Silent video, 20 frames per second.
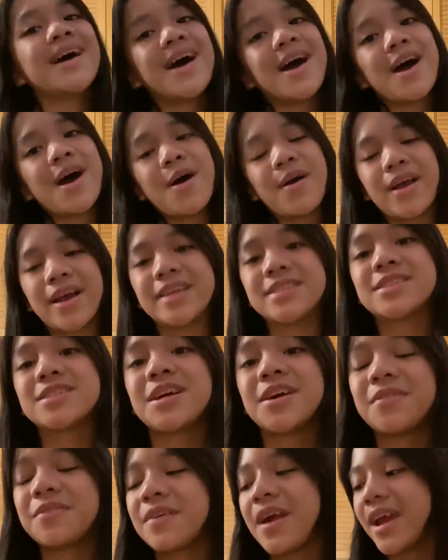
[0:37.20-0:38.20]
okay,
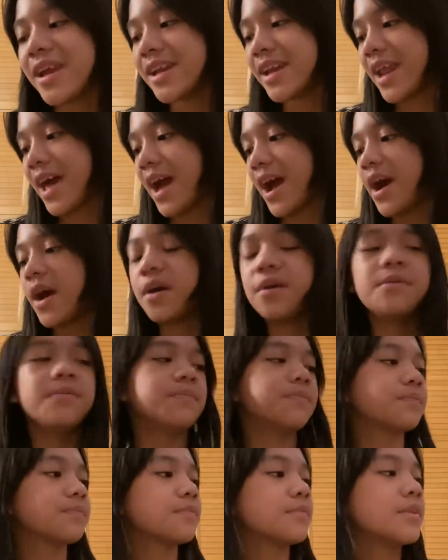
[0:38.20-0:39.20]
so right now,
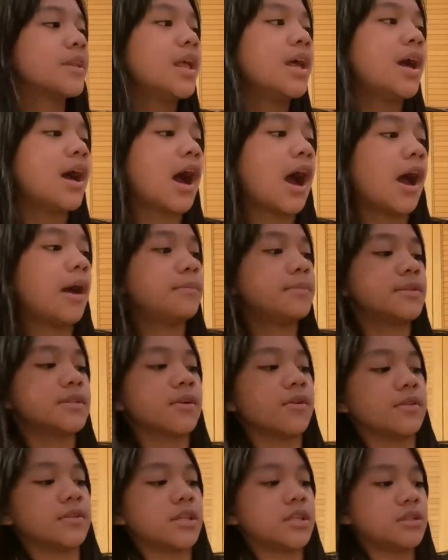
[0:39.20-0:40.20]
I'm just
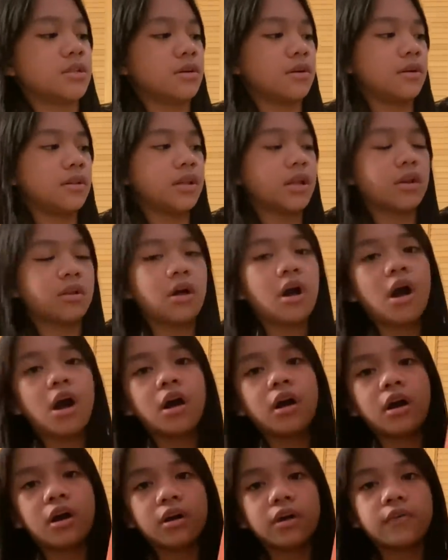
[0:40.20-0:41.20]
going to do a little
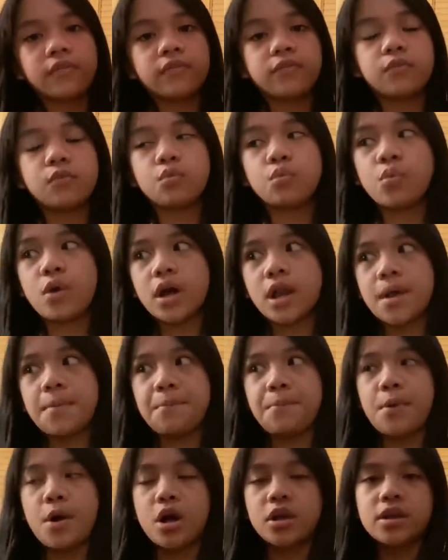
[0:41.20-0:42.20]
haul of what I
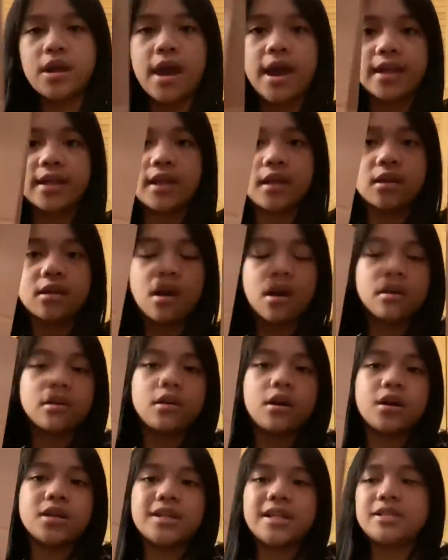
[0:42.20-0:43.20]
bought at Cotton
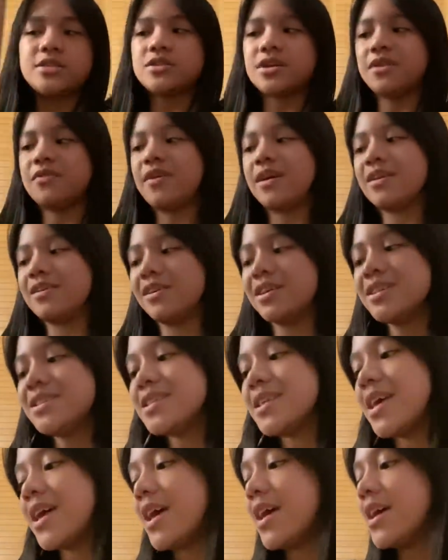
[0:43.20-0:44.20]
On and Stradivarius.
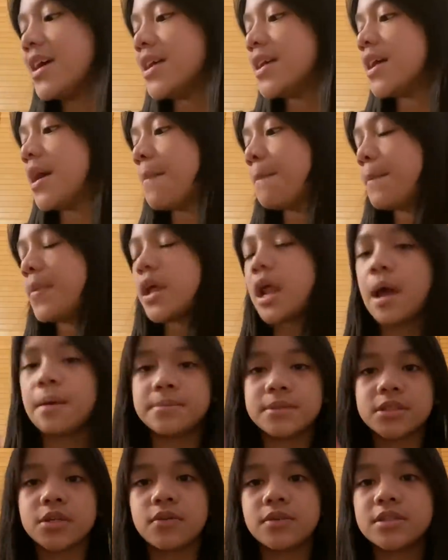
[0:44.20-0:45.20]
But I'm
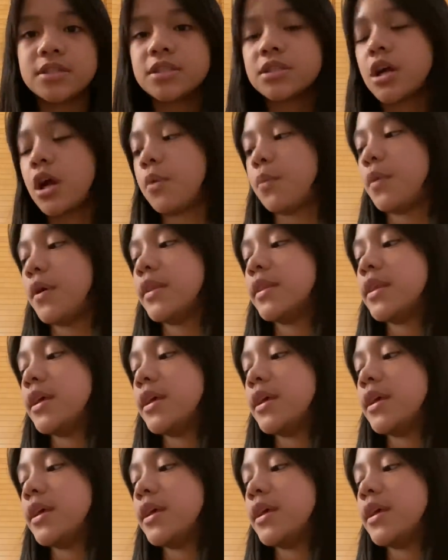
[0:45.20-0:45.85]
just going to start with